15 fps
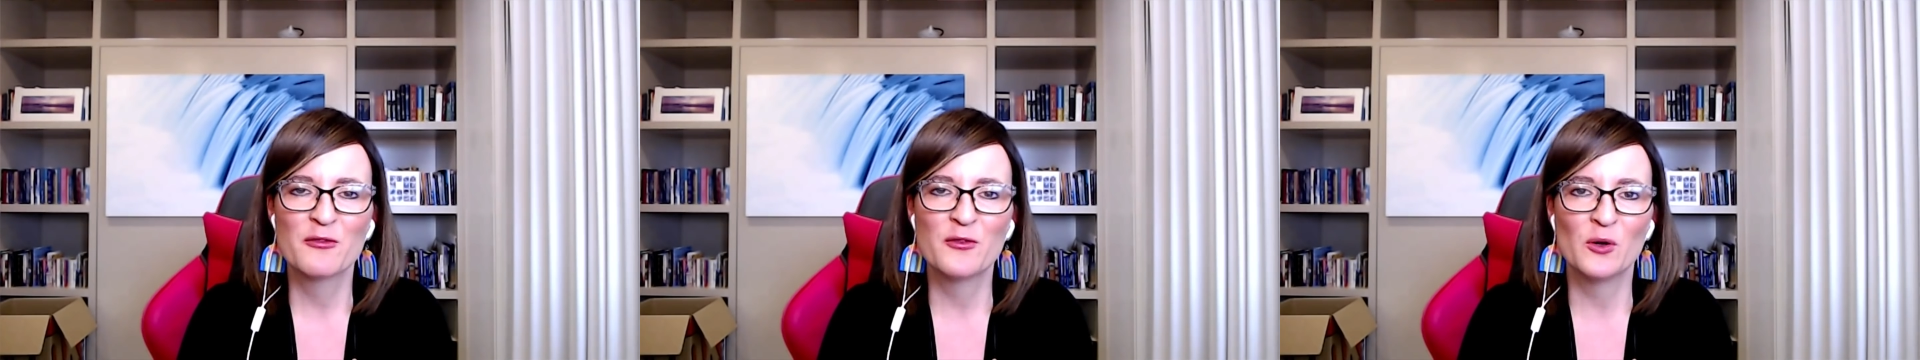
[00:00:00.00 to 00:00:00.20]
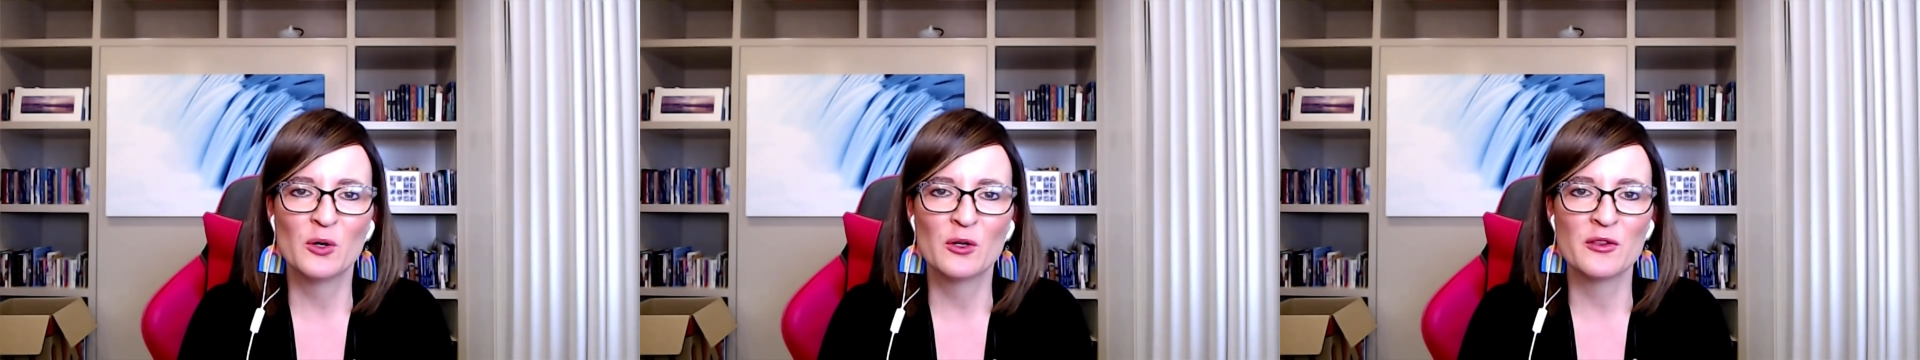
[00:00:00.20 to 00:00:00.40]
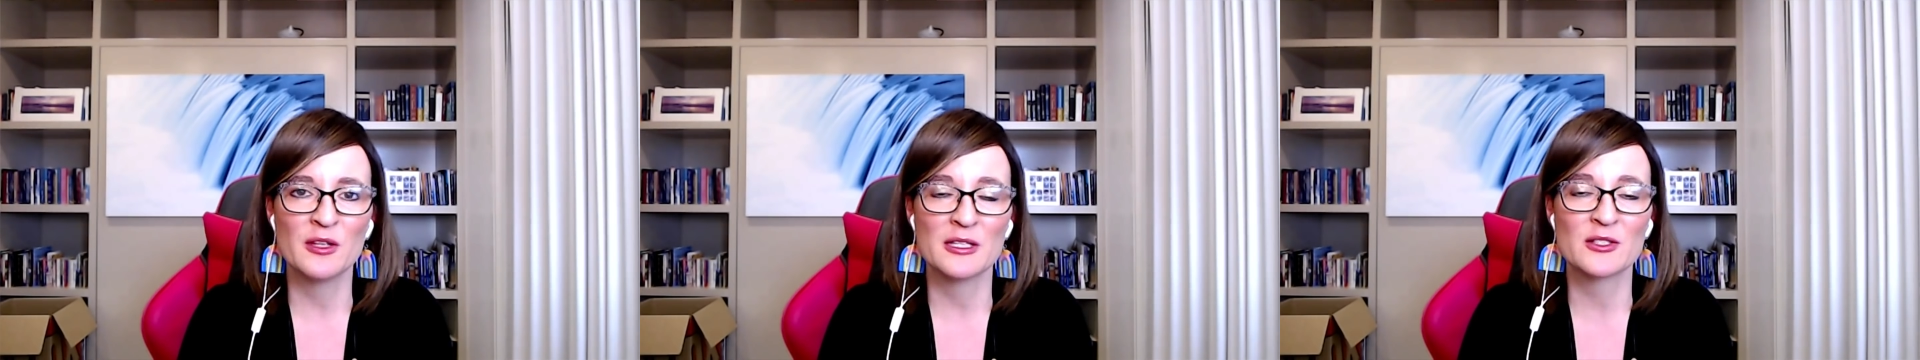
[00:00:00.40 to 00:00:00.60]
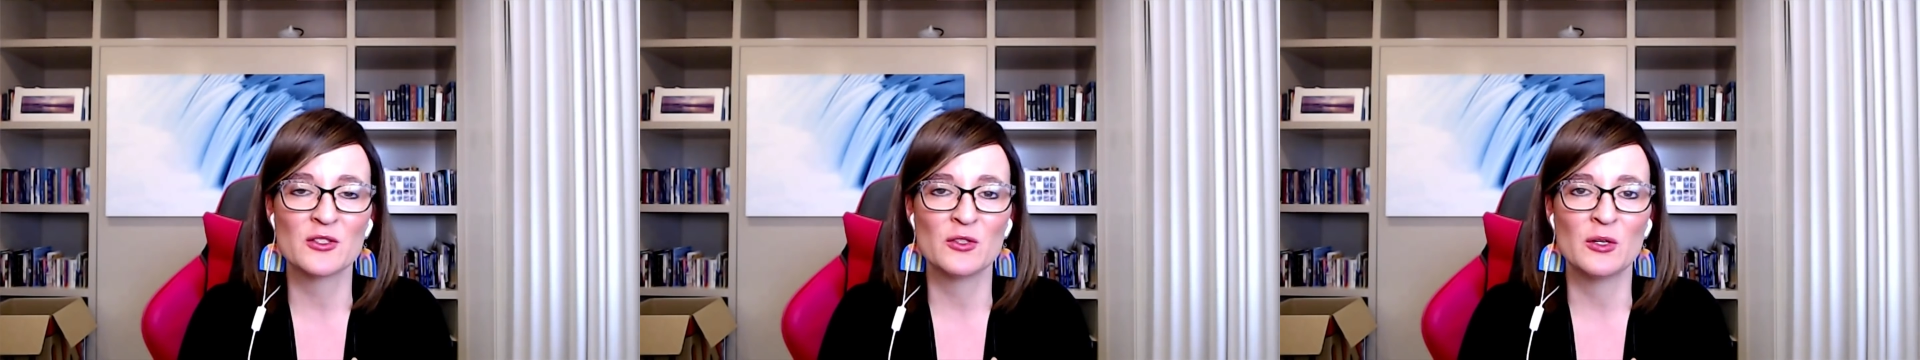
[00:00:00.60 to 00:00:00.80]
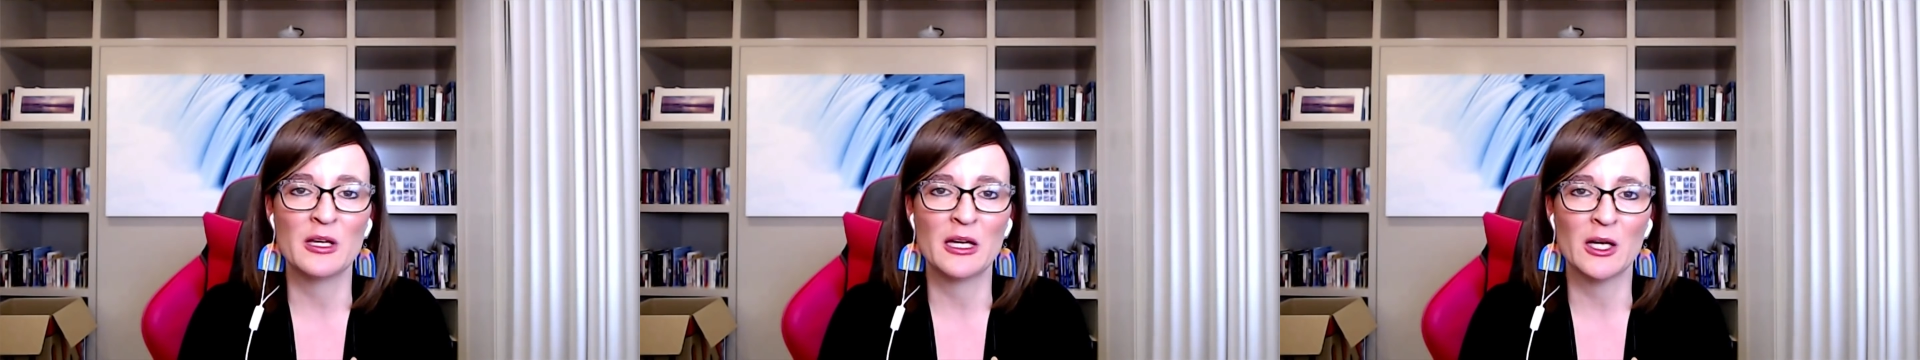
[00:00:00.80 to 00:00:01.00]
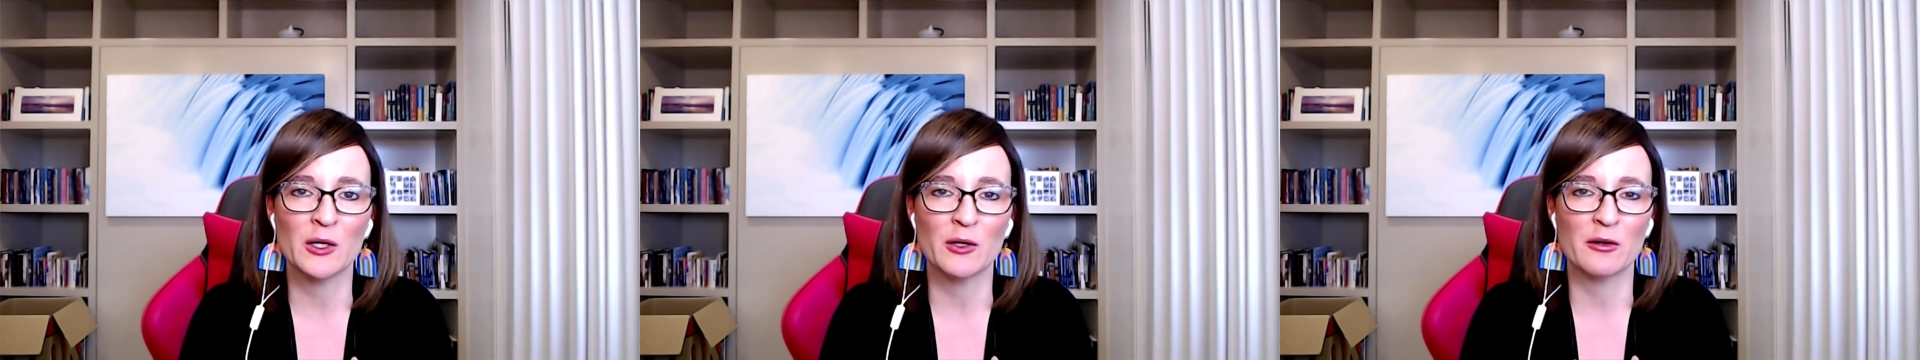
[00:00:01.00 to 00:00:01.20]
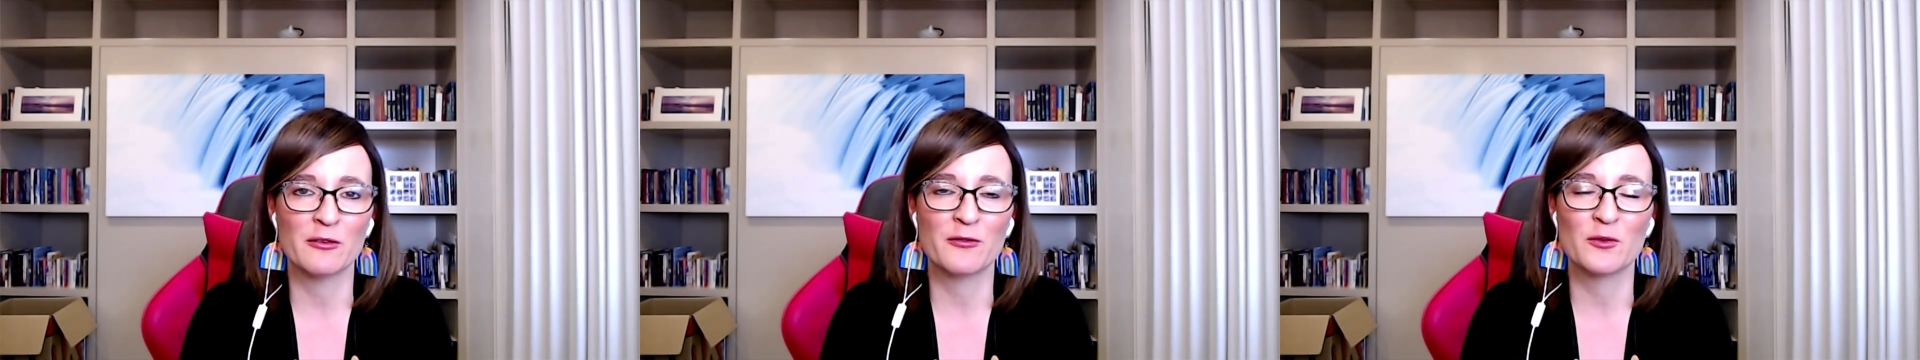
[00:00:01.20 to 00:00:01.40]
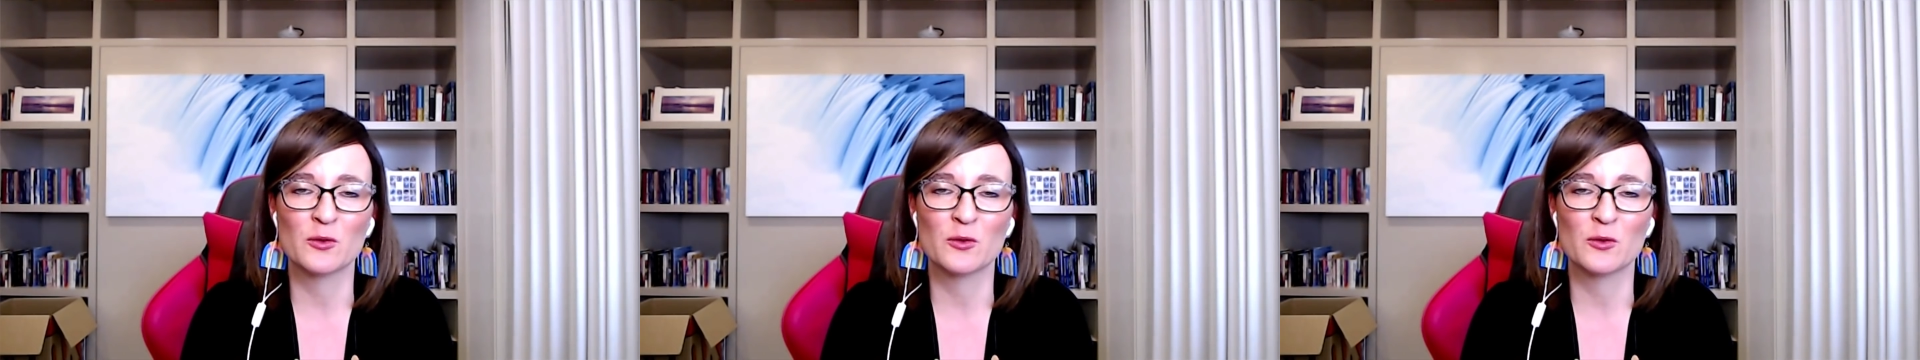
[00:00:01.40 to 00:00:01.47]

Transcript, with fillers: for this new era